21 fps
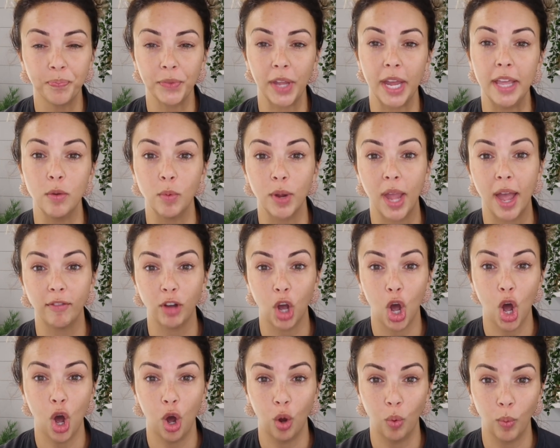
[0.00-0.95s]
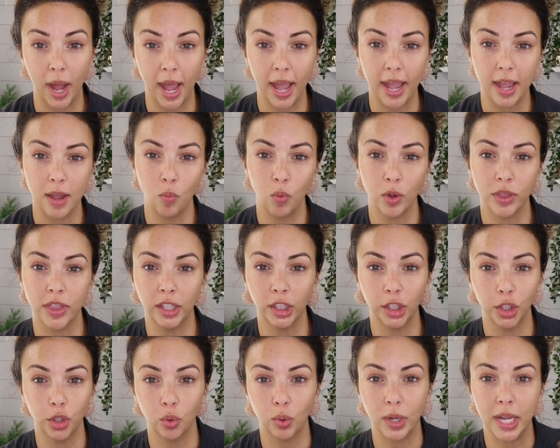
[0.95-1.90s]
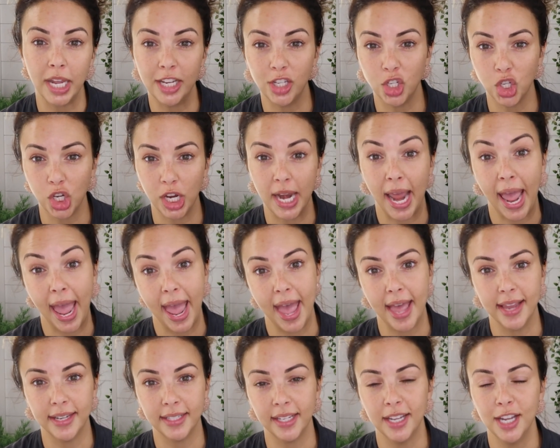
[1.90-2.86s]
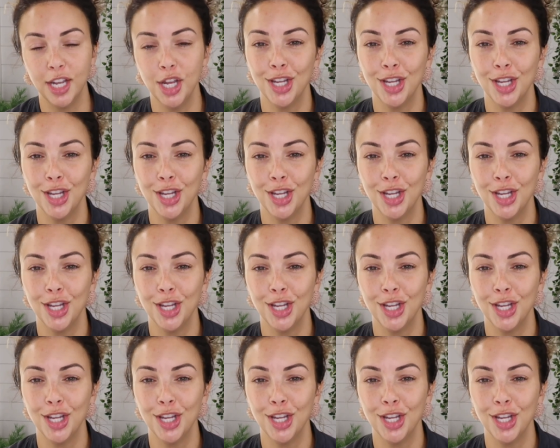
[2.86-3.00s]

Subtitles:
And then we have a hallway with a little kitchenette.